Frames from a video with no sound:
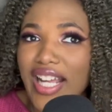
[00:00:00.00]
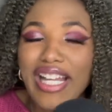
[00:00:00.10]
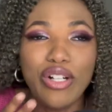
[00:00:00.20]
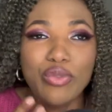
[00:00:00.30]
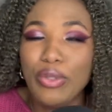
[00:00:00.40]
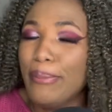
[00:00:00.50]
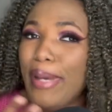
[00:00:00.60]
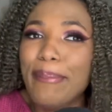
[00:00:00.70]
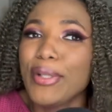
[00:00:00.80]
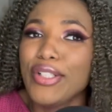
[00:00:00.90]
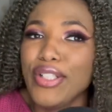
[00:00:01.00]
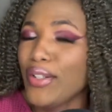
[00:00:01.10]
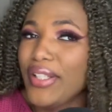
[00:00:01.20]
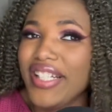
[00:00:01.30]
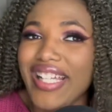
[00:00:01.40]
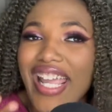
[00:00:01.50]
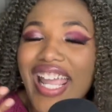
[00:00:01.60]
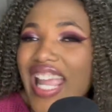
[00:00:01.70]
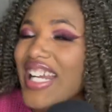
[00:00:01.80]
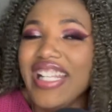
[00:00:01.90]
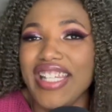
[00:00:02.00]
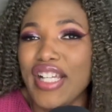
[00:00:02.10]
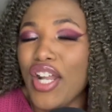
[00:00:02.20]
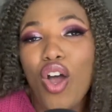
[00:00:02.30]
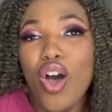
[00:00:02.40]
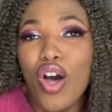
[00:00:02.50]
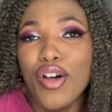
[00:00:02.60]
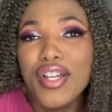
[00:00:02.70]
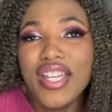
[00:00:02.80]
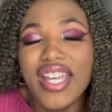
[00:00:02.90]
I don't remember learning anything at all.